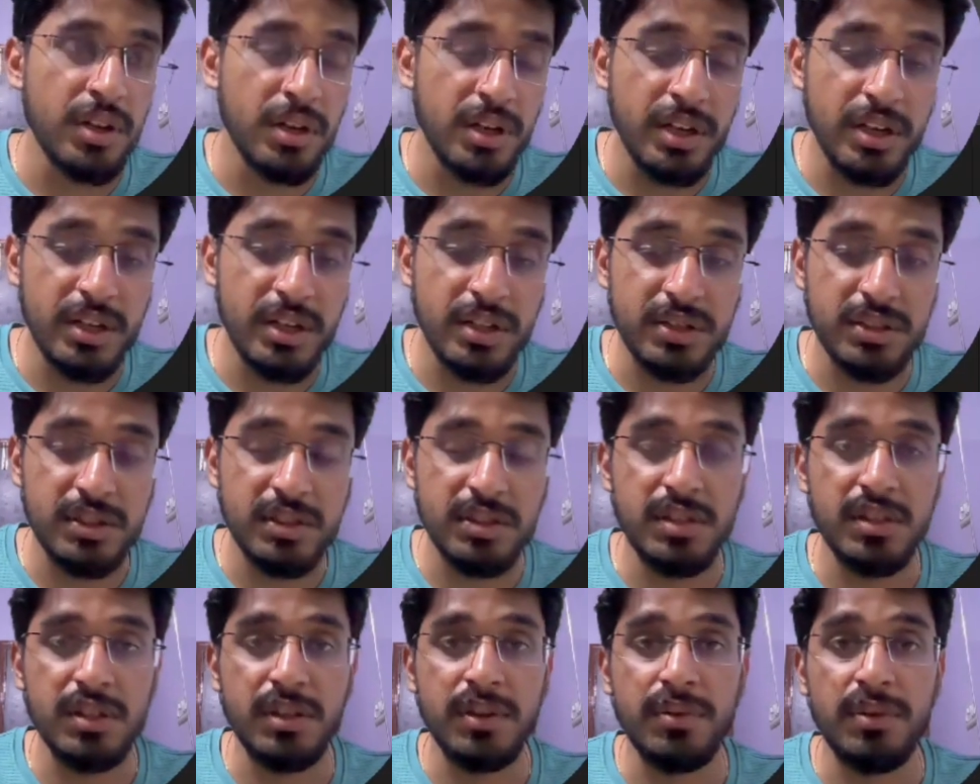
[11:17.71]
let
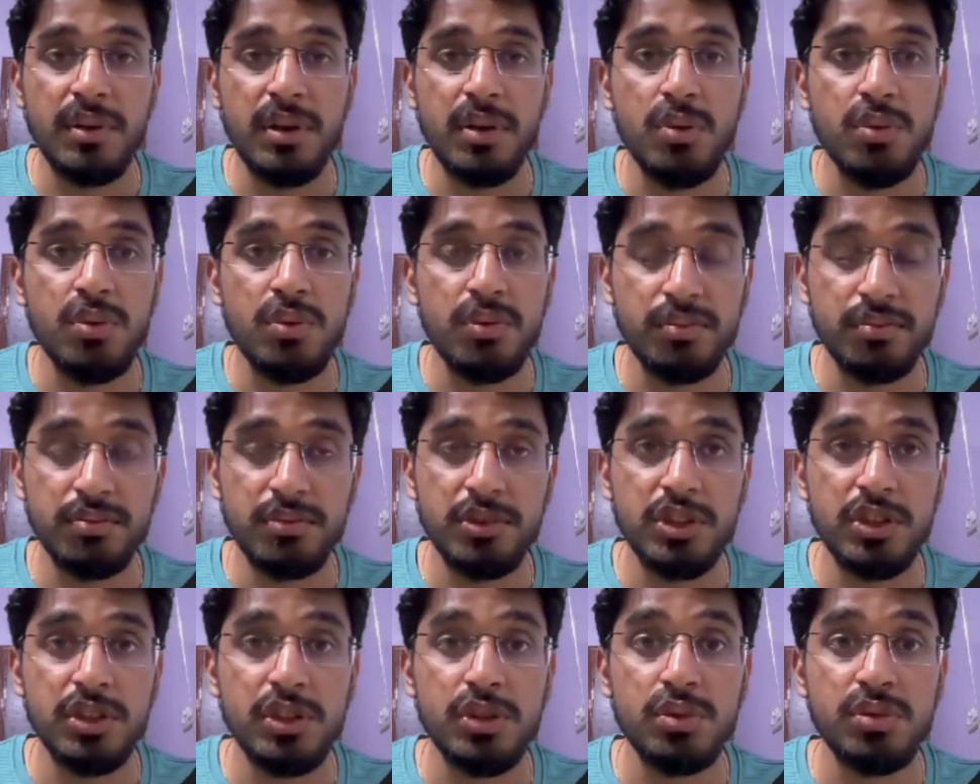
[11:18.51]
us now
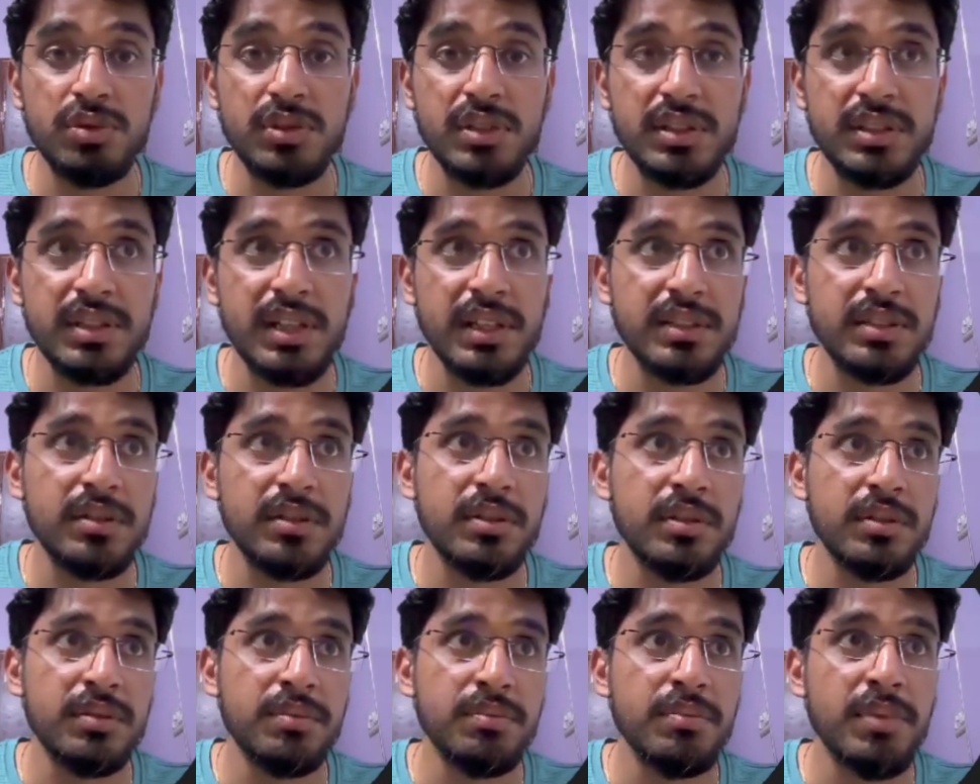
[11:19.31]
use this as a